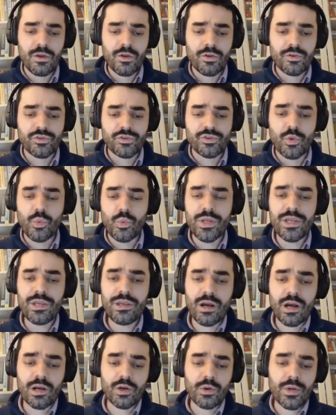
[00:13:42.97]
So we
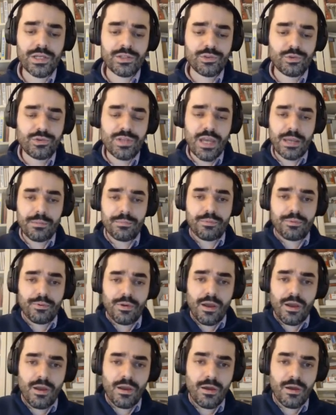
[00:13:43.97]
are going to type
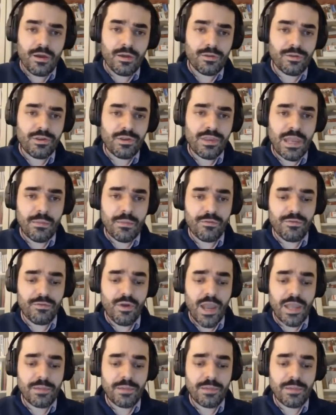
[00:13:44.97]
the name of the